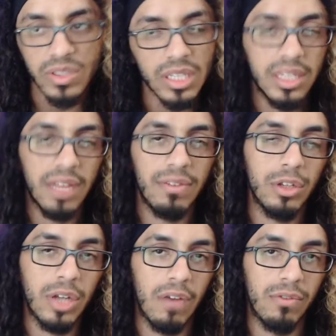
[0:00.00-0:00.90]
definitely
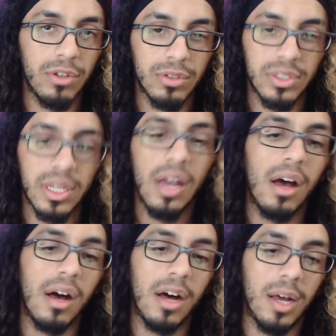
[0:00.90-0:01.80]
look out for those.
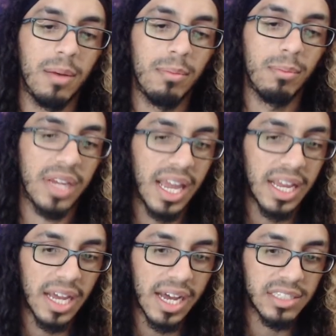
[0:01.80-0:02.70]
Um, but
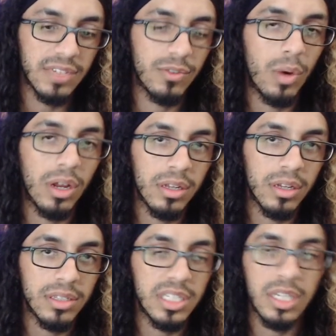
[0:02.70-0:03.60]
again, guys, if you want
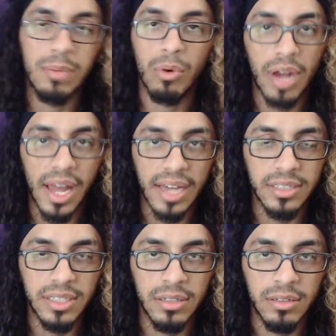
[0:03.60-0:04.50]
to see more
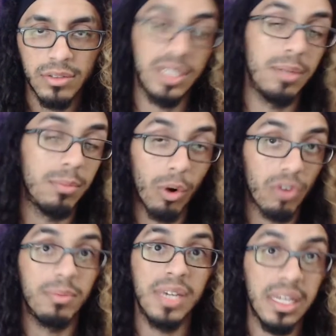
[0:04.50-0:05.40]
action, see more
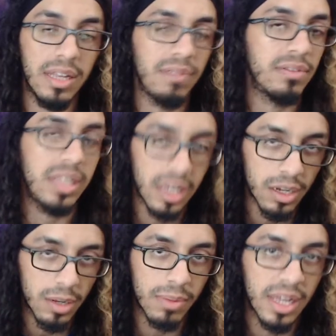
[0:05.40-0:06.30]
of me, definitely hit
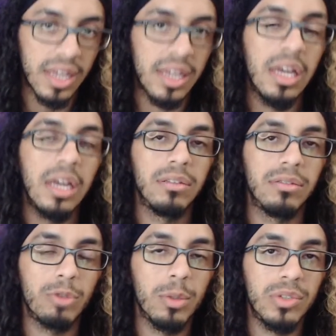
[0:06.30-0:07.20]
up my
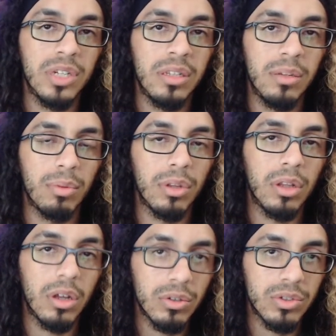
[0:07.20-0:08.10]
description
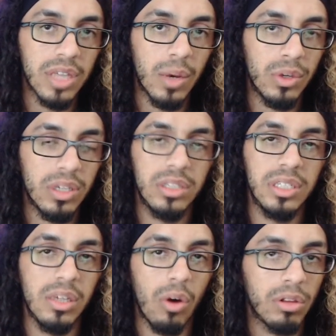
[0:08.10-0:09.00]
below so that way you can
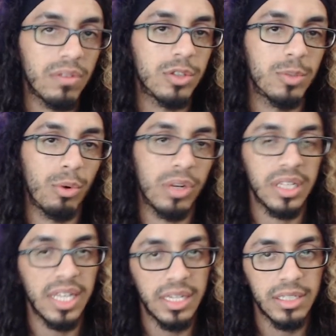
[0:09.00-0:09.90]
see all of the supporting
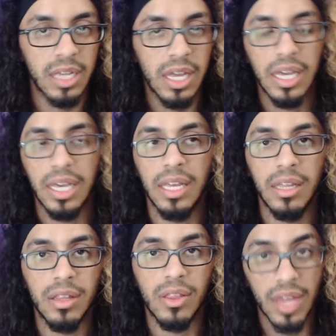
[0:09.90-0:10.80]
links
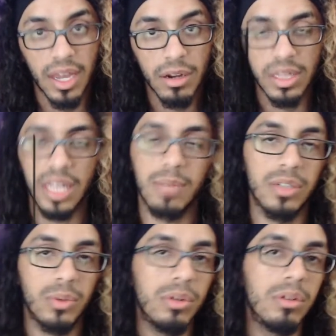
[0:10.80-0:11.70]
in there, like my
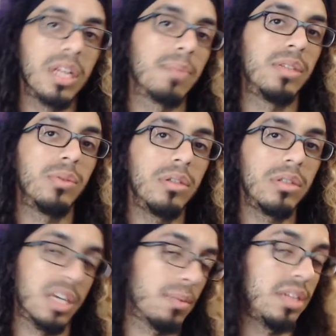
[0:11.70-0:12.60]
Twitter, like my
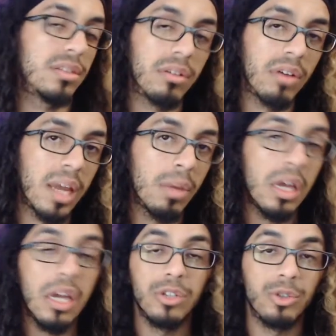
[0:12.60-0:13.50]
Twitch, like my Instagram.
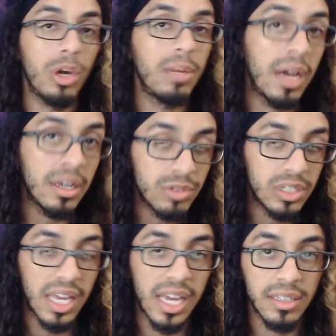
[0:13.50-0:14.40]
Join my Uchi
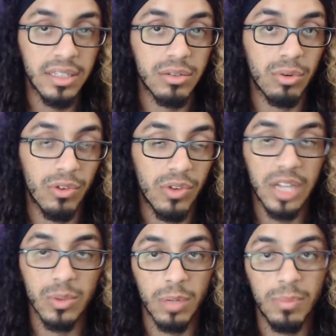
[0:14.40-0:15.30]
Gang Discord. If you
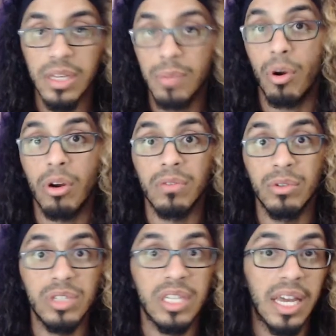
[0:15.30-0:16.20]
guys want to be a part of the
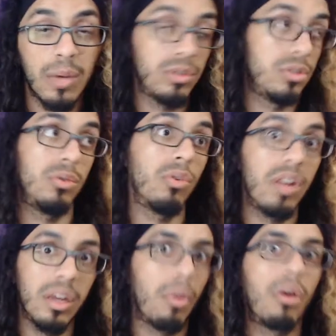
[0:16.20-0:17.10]
Uchi Gang, which you're
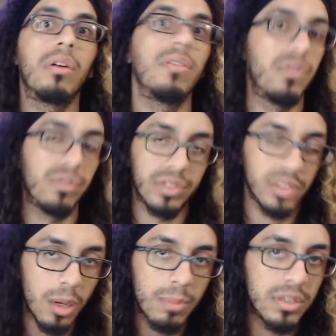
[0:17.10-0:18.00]
already a part of, you're
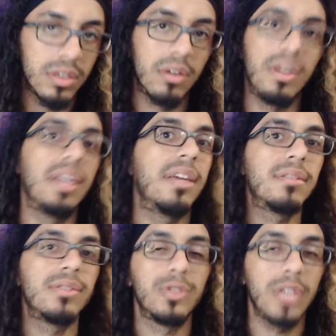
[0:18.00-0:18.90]
subbed right here
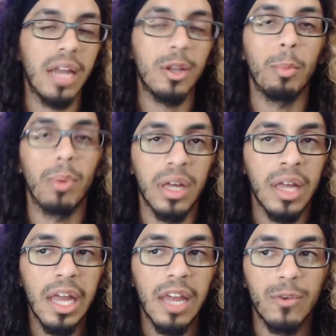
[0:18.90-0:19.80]
to the channel, but
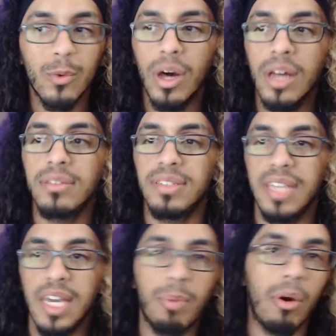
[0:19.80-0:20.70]
if you want to
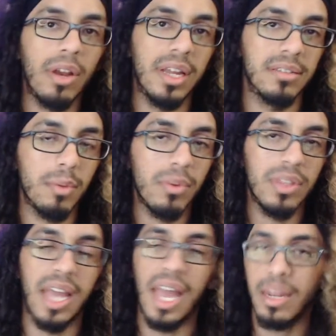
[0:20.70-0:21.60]
take part in some of
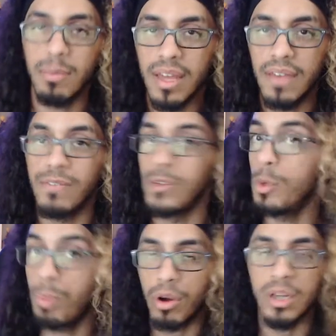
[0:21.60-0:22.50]
the anime
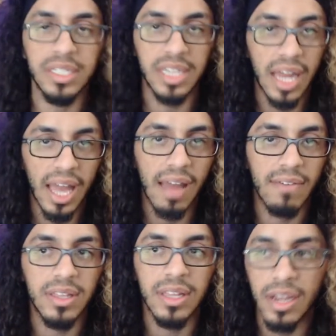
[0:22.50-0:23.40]
view parties that I
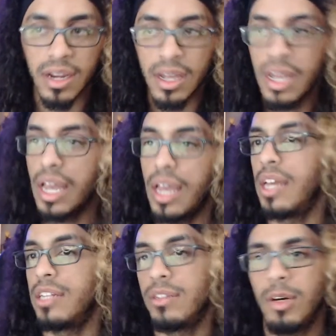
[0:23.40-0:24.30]
have in there,
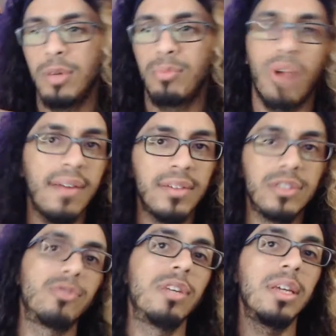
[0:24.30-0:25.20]
and you know, private
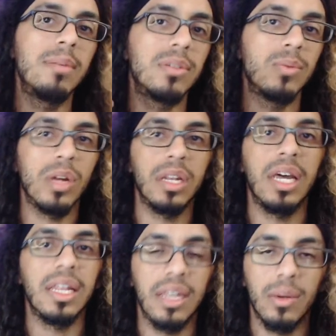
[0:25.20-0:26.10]
streams and
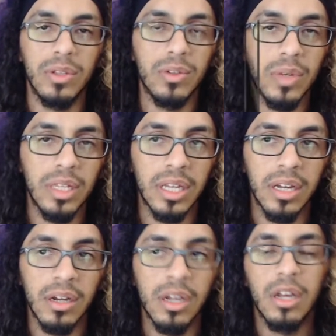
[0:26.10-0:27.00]
whatnot that we do in
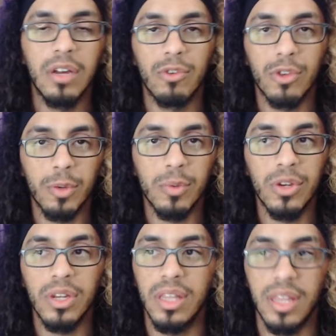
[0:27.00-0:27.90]
there for the
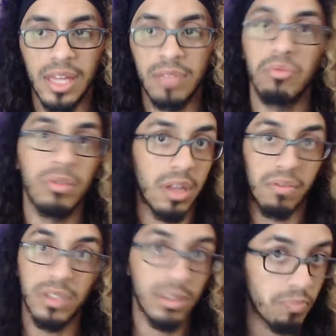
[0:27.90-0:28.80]
community, then
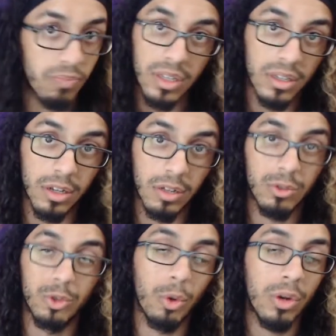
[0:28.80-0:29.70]
definitely, you know,
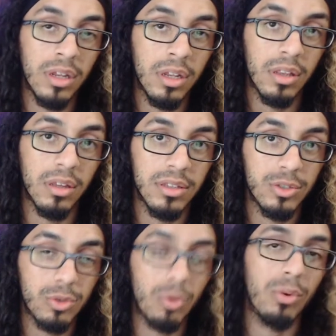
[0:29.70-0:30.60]
join the
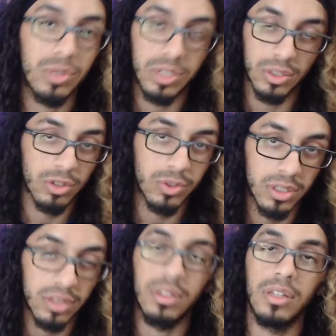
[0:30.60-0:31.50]
Discord, which is also in
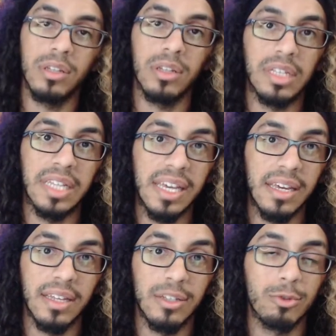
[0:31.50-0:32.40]
the, the link
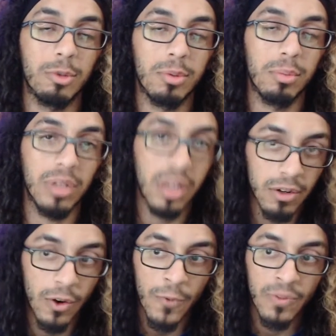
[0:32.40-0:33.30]
in the description below.